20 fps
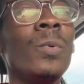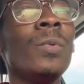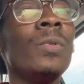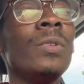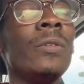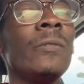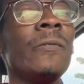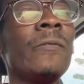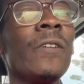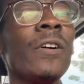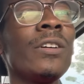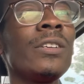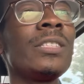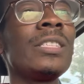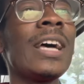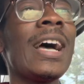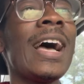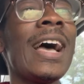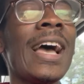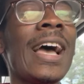The
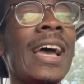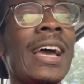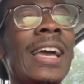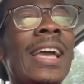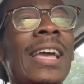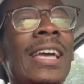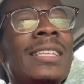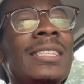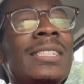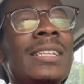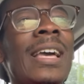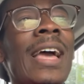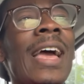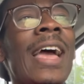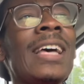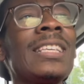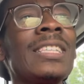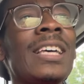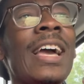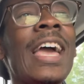first sign, it
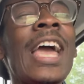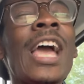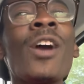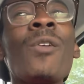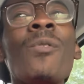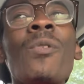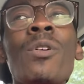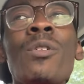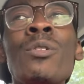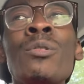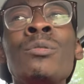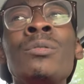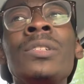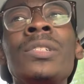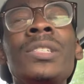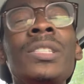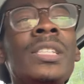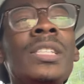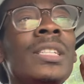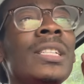has an arrow
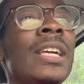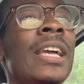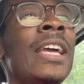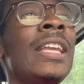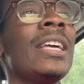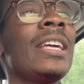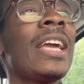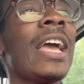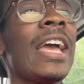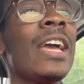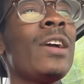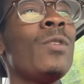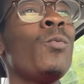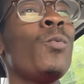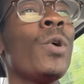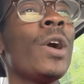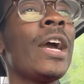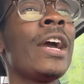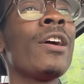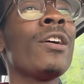to indicate
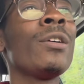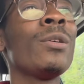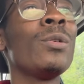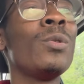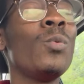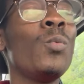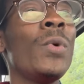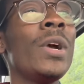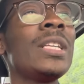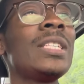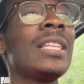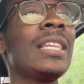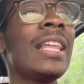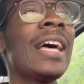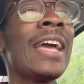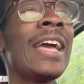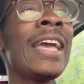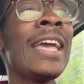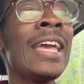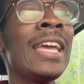which
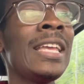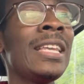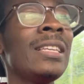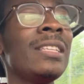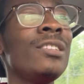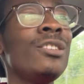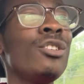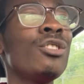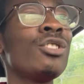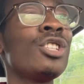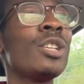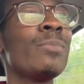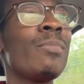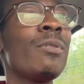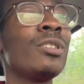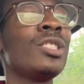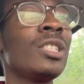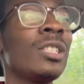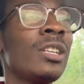lane you're supposed to